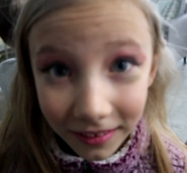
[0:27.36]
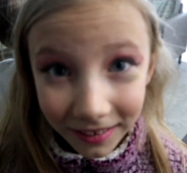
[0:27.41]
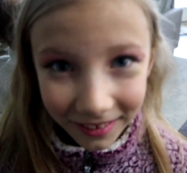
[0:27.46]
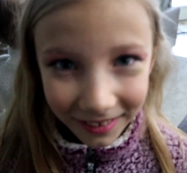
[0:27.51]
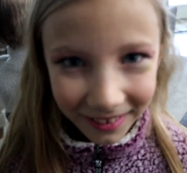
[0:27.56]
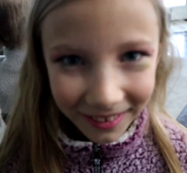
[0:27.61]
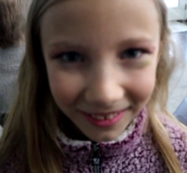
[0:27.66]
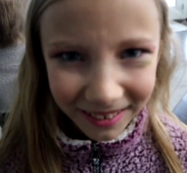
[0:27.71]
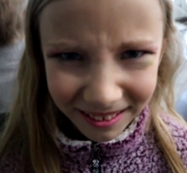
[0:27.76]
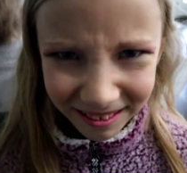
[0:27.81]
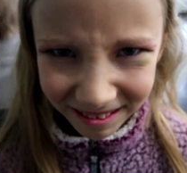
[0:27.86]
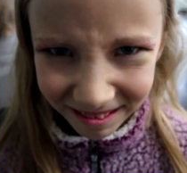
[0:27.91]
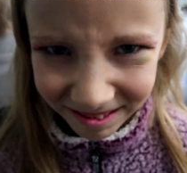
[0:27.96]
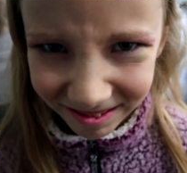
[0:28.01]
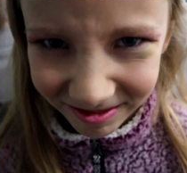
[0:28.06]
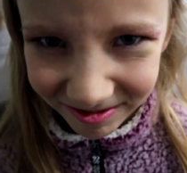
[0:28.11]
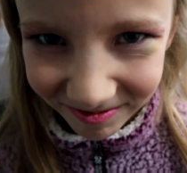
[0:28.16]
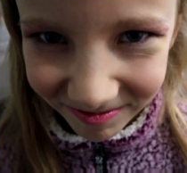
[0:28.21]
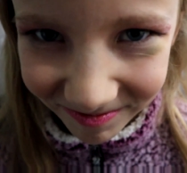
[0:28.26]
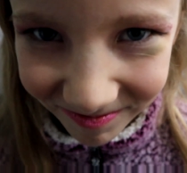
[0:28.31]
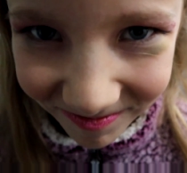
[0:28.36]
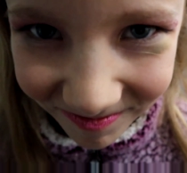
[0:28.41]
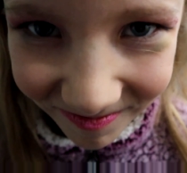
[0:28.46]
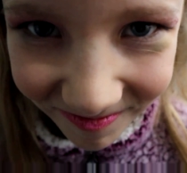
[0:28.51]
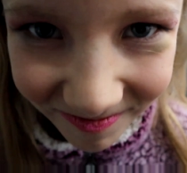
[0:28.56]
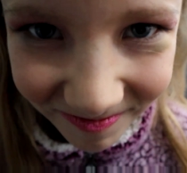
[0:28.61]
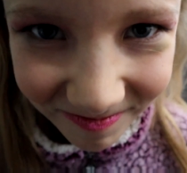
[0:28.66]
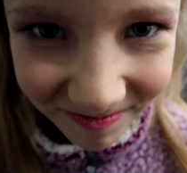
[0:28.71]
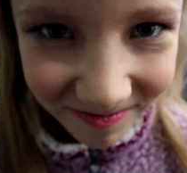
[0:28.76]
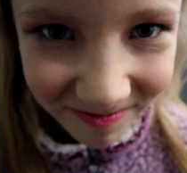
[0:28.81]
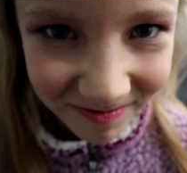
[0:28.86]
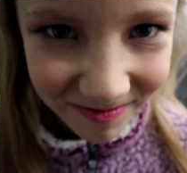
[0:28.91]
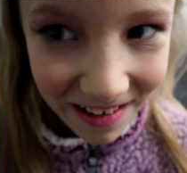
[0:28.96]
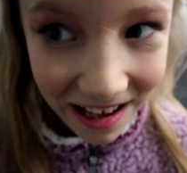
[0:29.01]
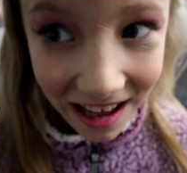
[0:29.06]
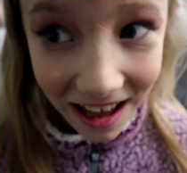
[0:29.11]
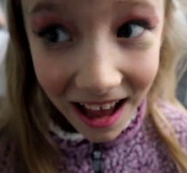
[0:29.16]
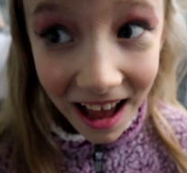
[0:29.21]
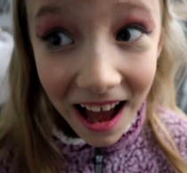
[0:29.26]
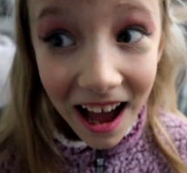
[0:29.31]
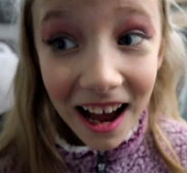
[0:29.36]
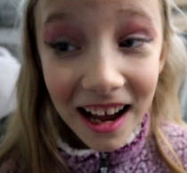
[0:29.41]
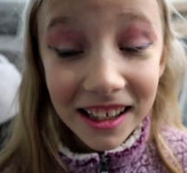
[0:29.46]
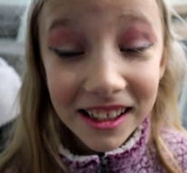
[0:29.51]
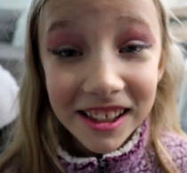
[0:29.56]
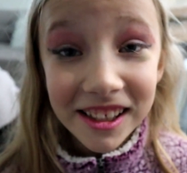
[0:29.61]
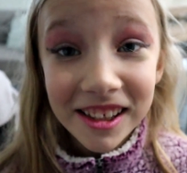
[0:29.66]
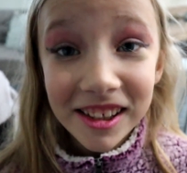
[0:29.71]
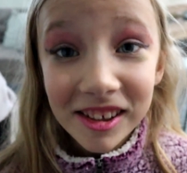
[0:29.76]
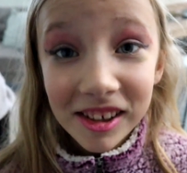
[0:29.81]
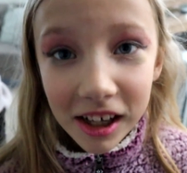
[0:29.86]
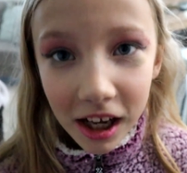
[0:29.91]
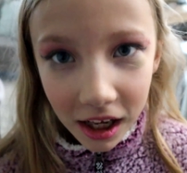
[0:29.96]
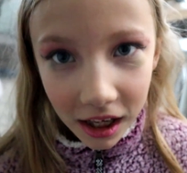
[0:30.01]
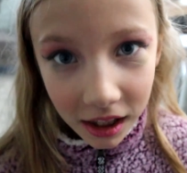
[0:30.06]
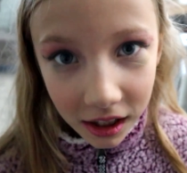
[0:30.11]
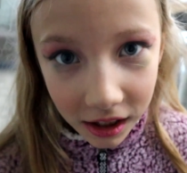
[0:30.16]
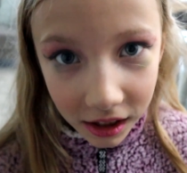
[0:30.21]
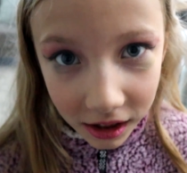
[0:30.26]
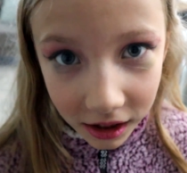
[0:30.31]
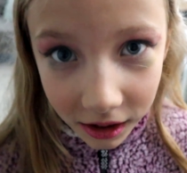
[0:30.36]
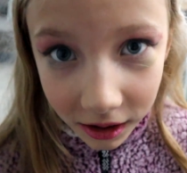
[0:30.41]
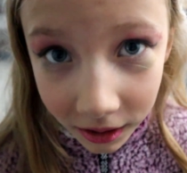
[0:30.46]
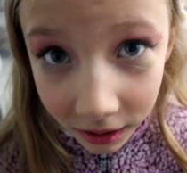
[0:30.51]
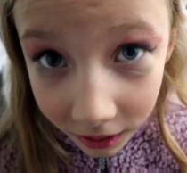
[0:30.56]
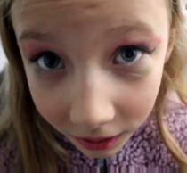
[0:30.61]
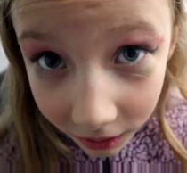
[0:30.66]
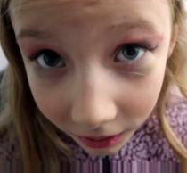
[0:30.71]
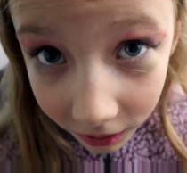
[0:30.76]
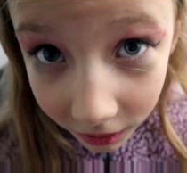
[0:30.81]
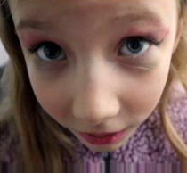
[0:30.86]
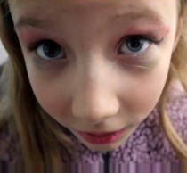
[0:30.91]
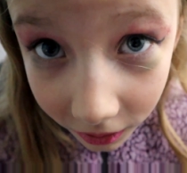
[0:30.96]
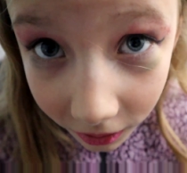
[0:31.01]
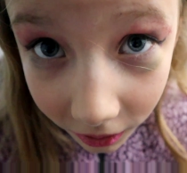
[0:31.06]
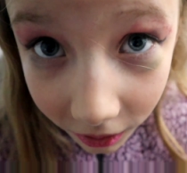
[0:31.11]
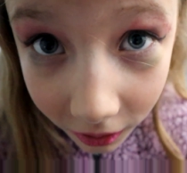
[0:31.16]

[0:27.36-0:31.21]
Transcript: Let's see that makeup on your face. Hey, still... one more thing.